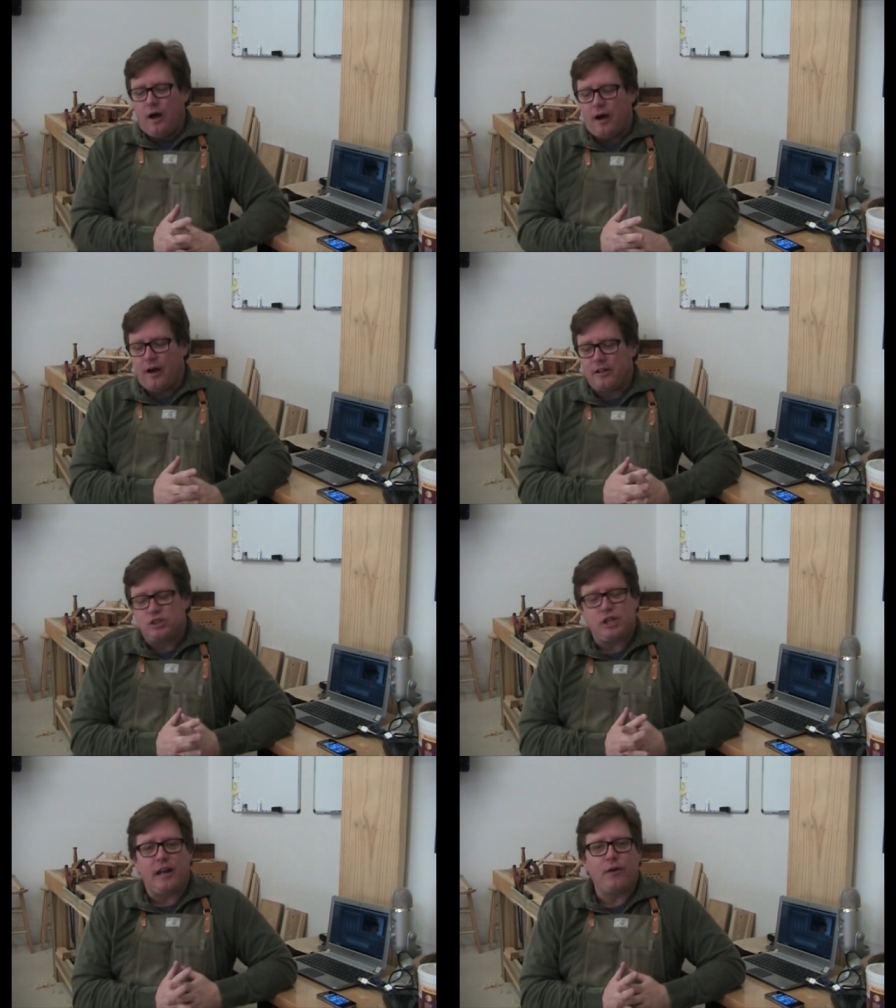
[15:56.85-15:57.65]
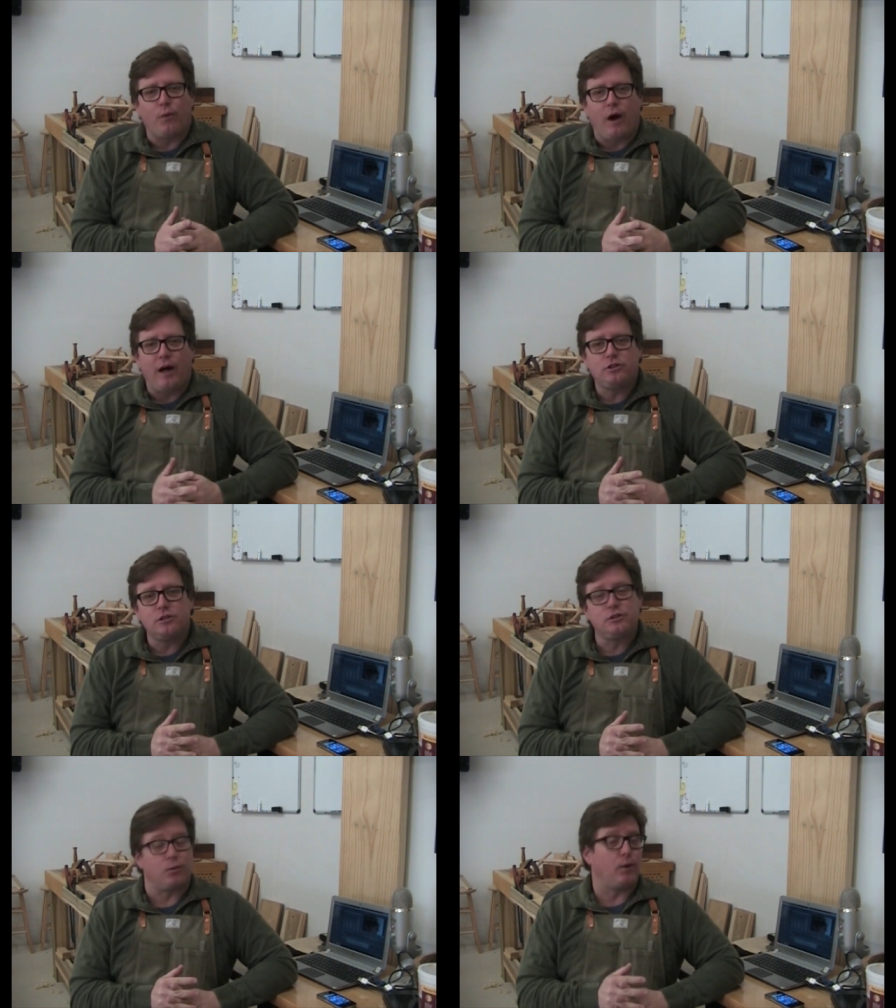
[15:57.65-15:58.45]
Uh, Shannon
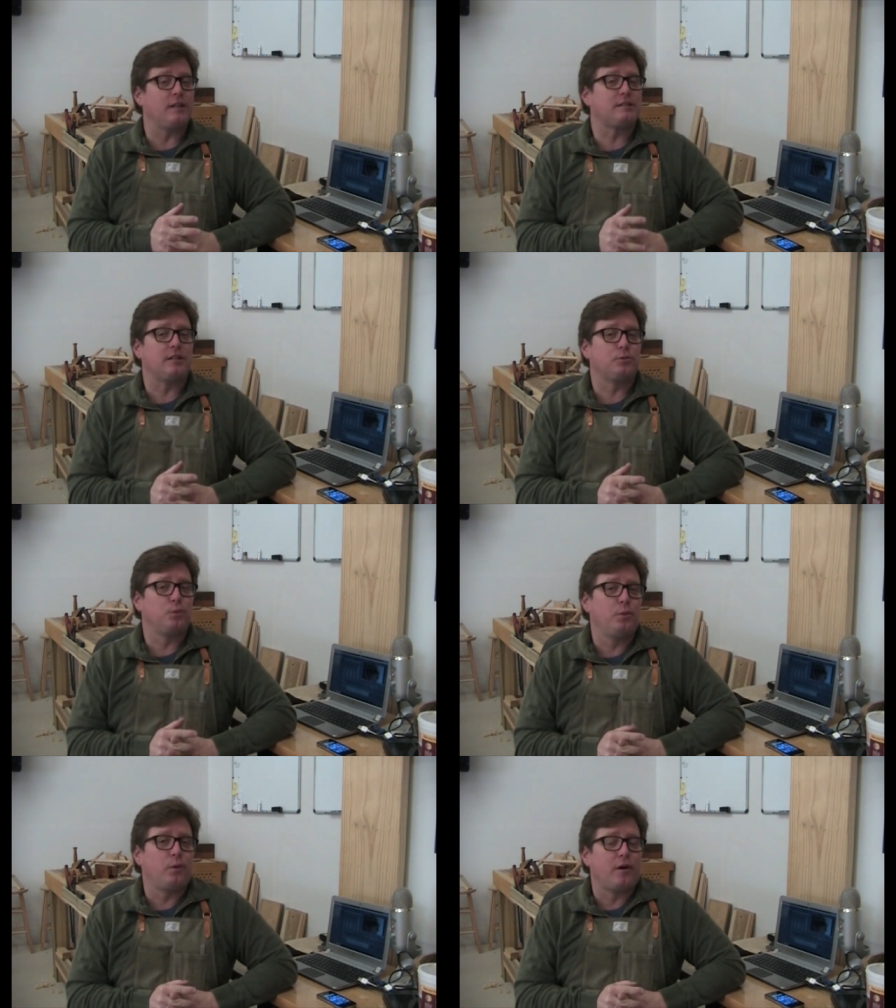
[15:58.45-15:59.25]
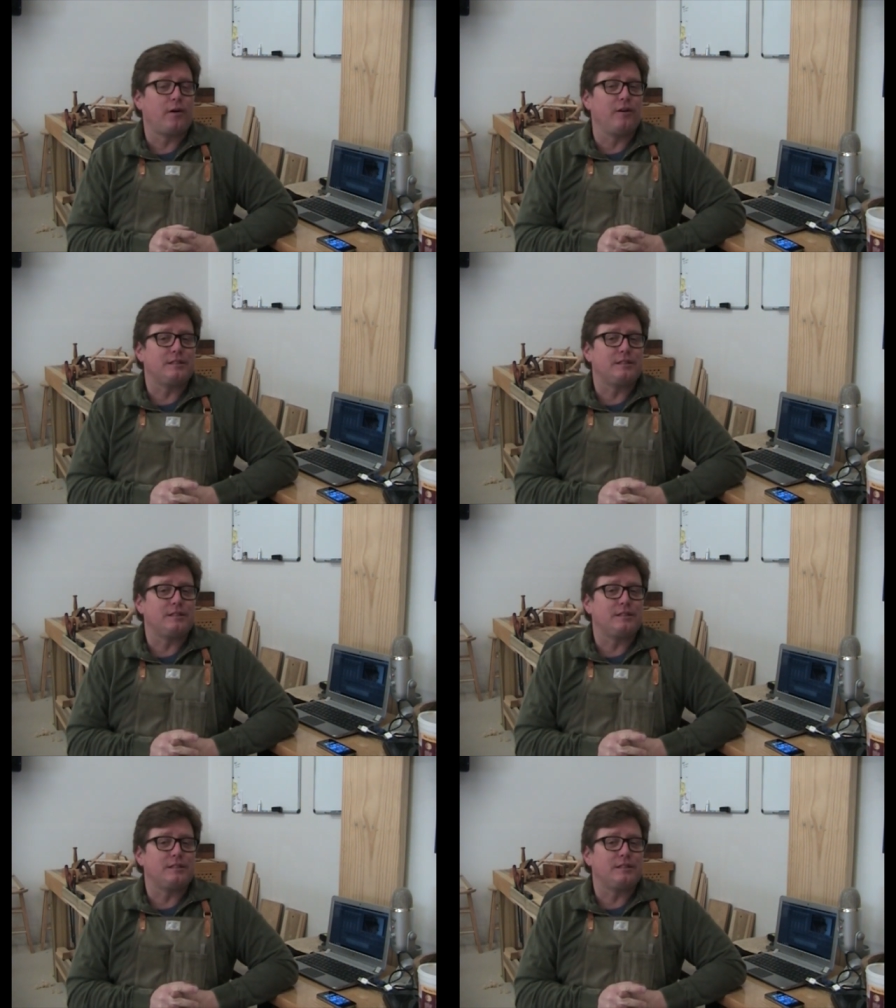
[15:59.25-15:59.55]
Rogers, the Renaissance woodworker,